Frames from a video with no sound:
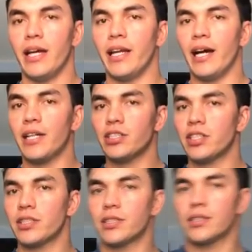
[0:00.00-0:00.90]
And not
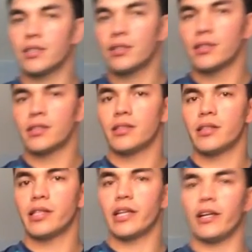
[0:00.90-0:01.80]
just
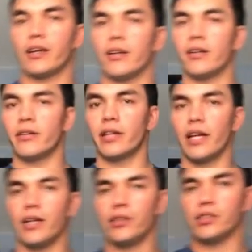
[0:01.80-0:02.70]
here, okay?